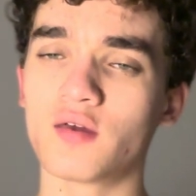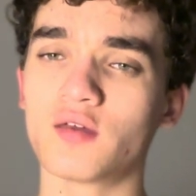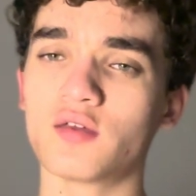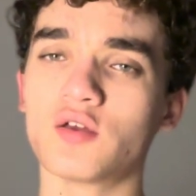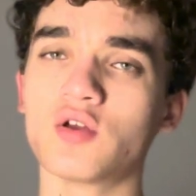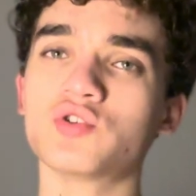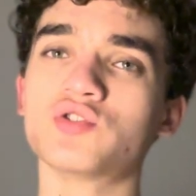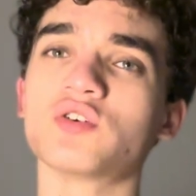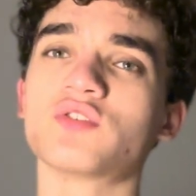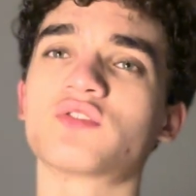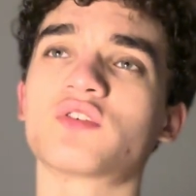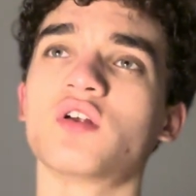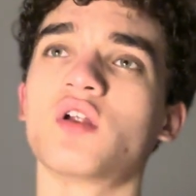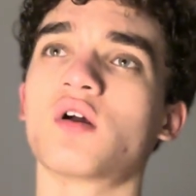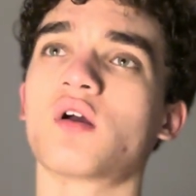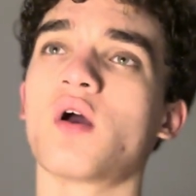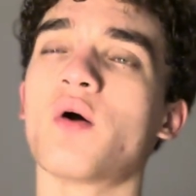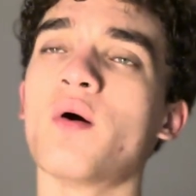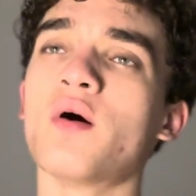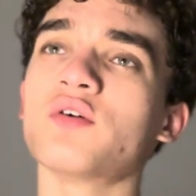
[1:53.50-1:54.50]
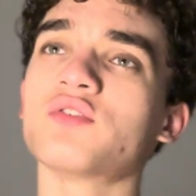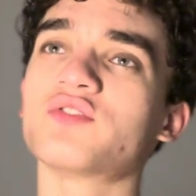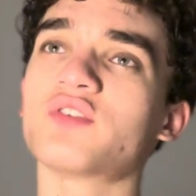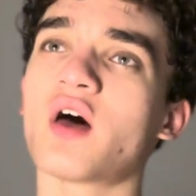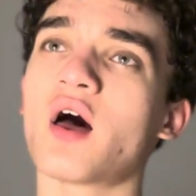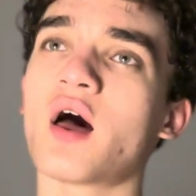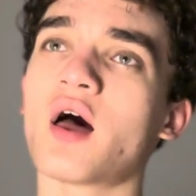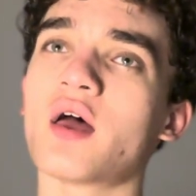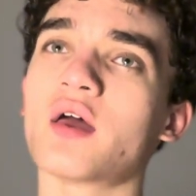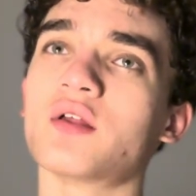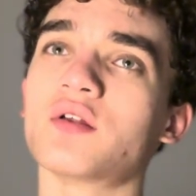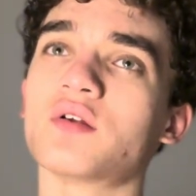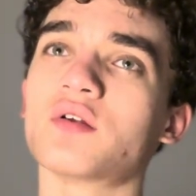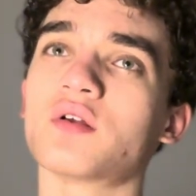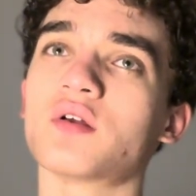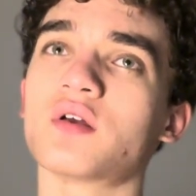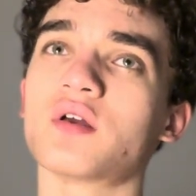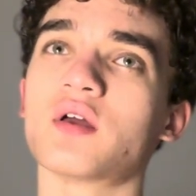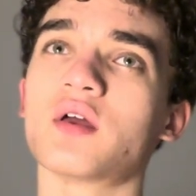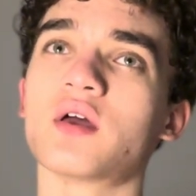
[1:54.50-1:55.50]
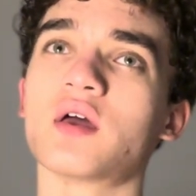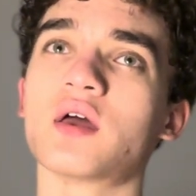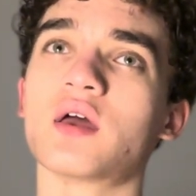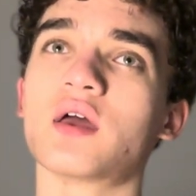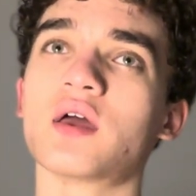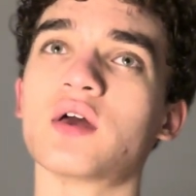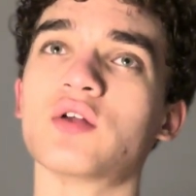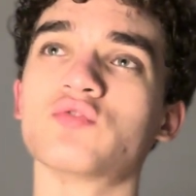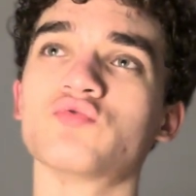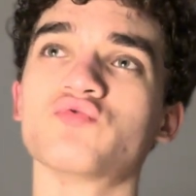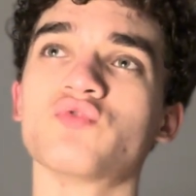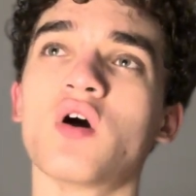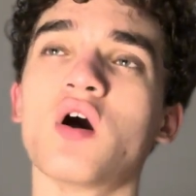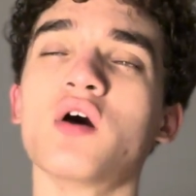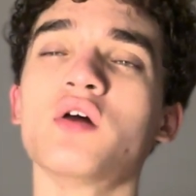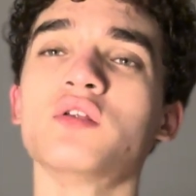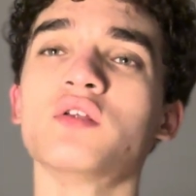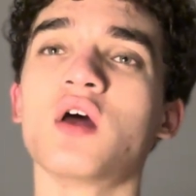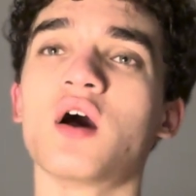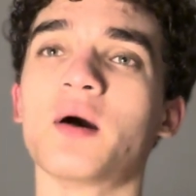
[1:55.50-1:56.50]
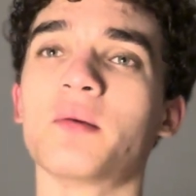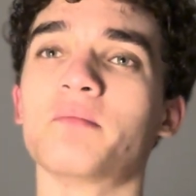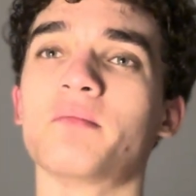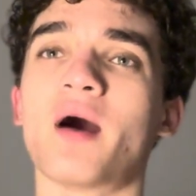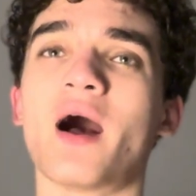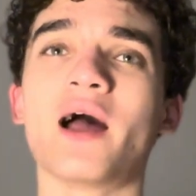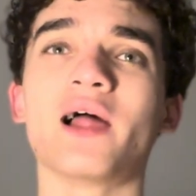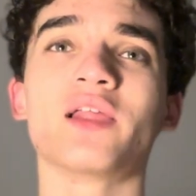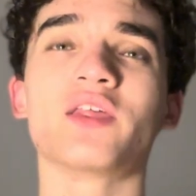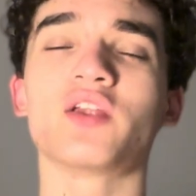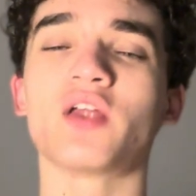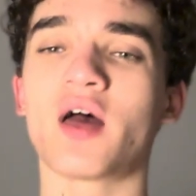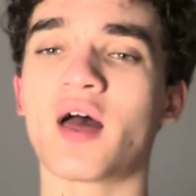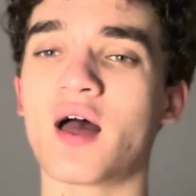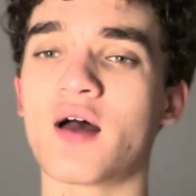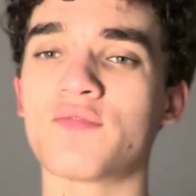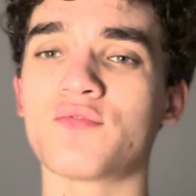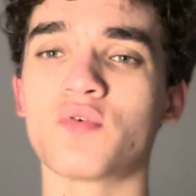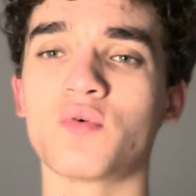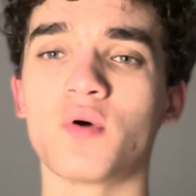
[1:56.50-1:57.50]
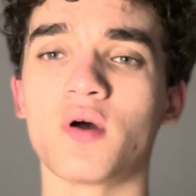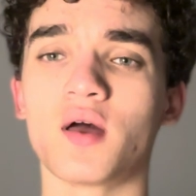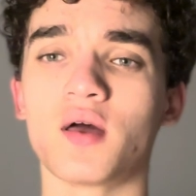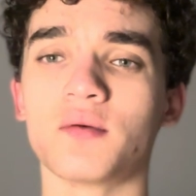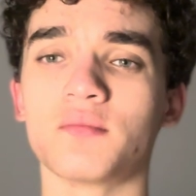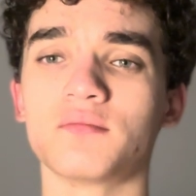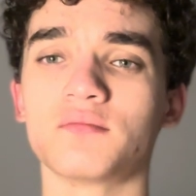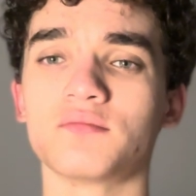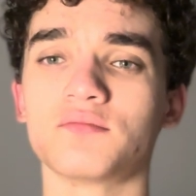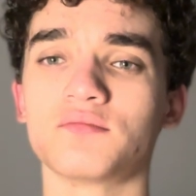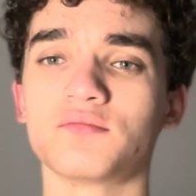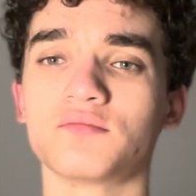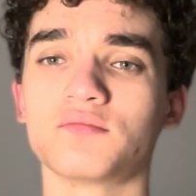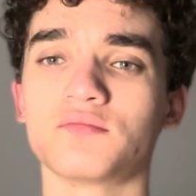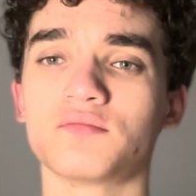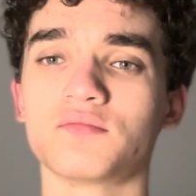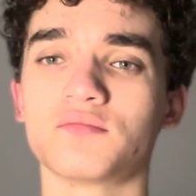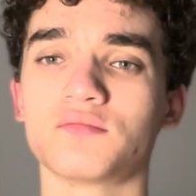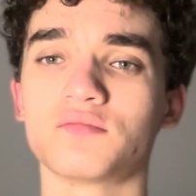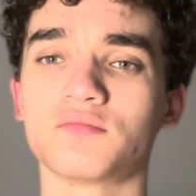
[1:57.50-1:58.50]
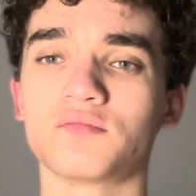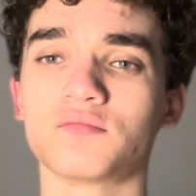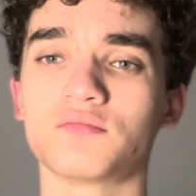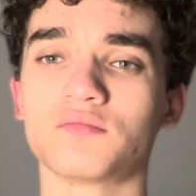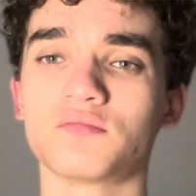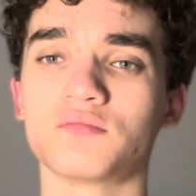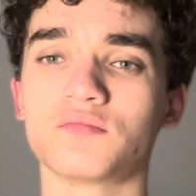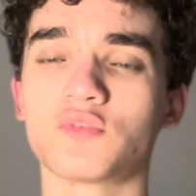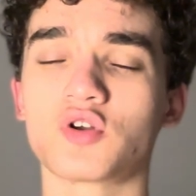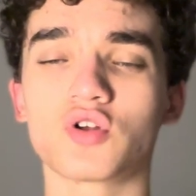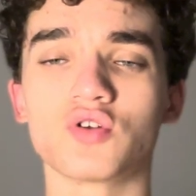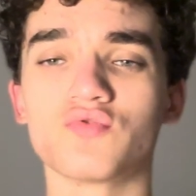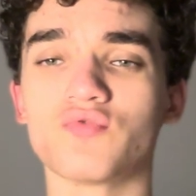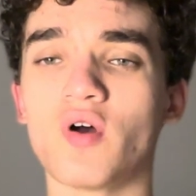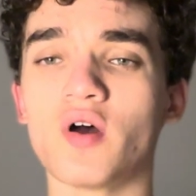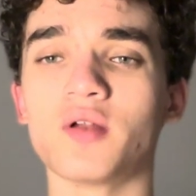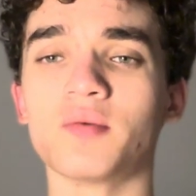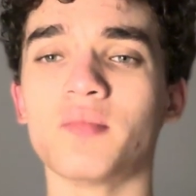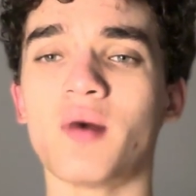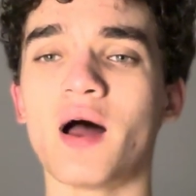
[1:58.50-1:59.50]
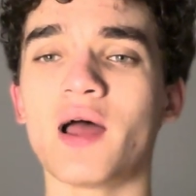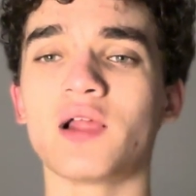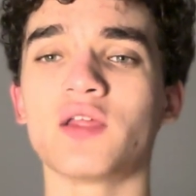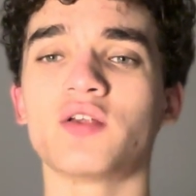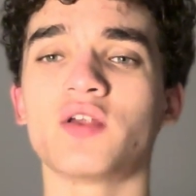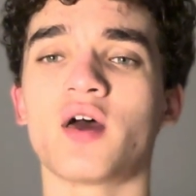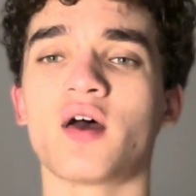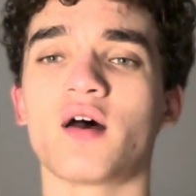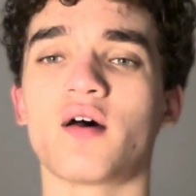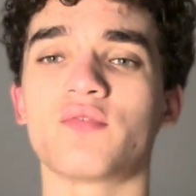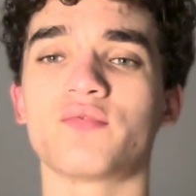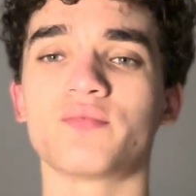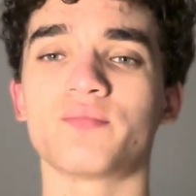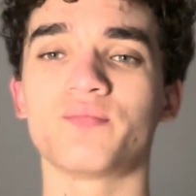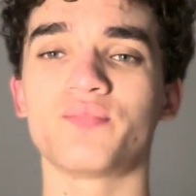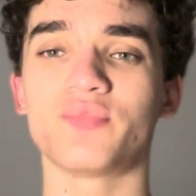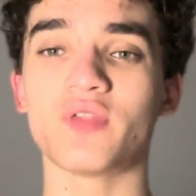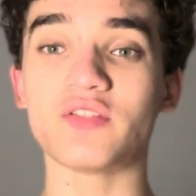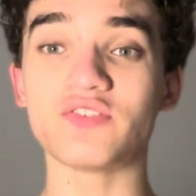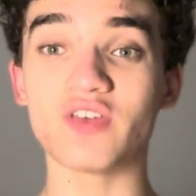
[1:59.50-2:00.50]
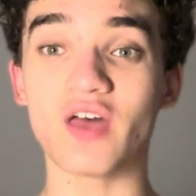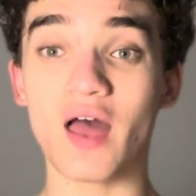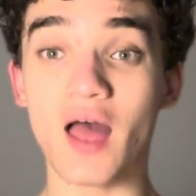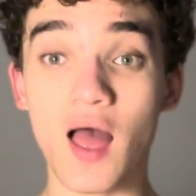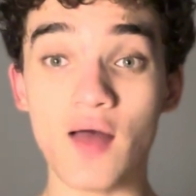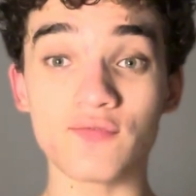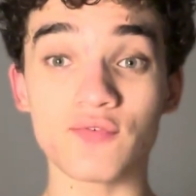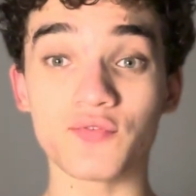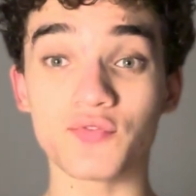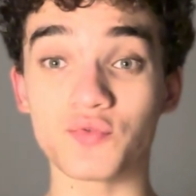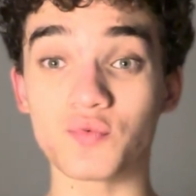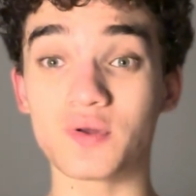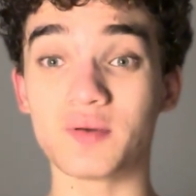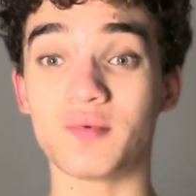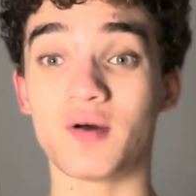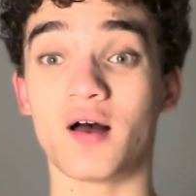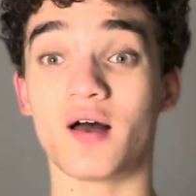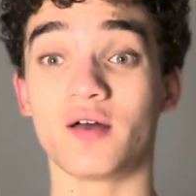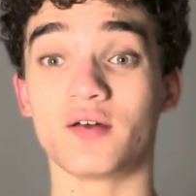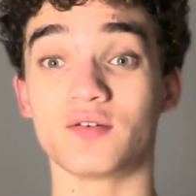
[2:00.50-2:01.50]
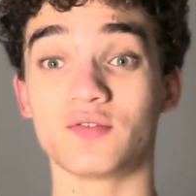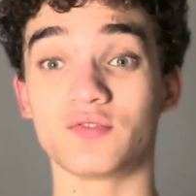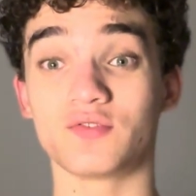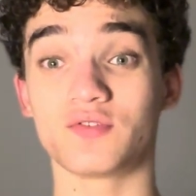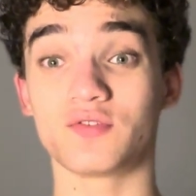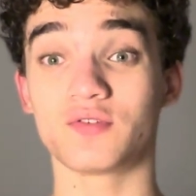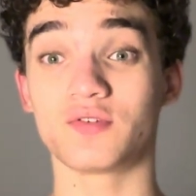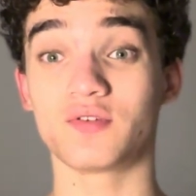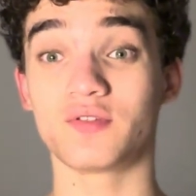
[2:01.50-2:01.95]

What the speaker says: You're just going to go outside and run 1.5 miles away. I'm going to run 1.5 miles. That's half of 3 miles.